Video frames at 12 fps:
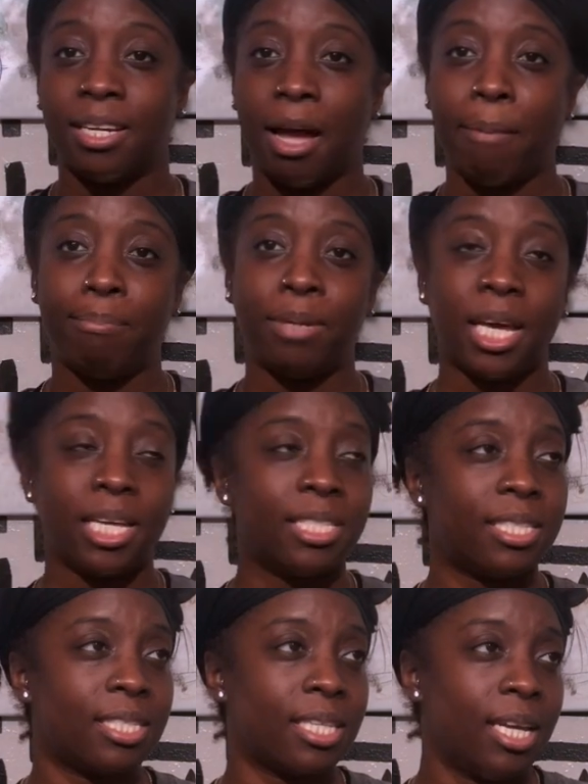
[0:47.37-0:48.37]
I'm
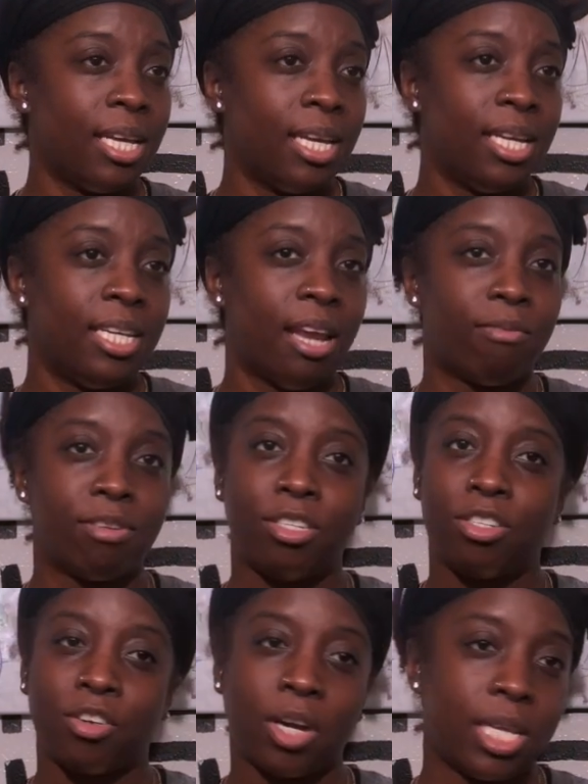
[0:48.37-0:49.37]
blessed. Never
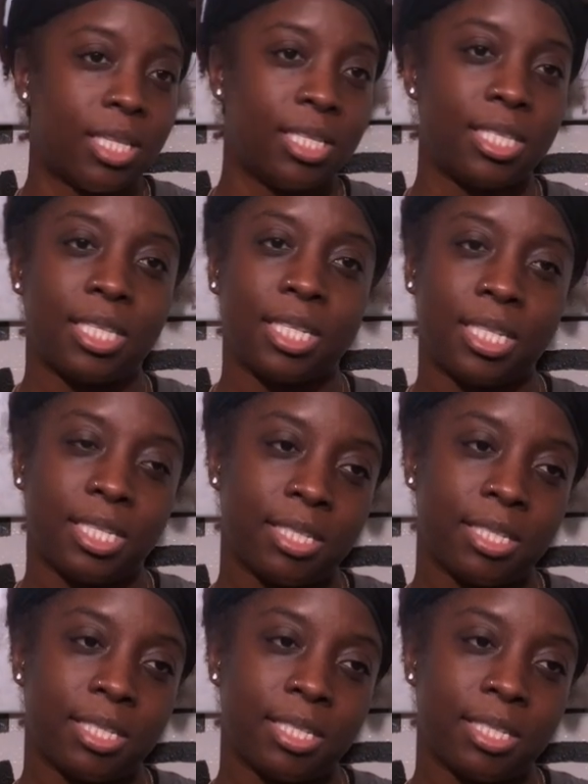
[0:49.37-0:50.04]
stressed.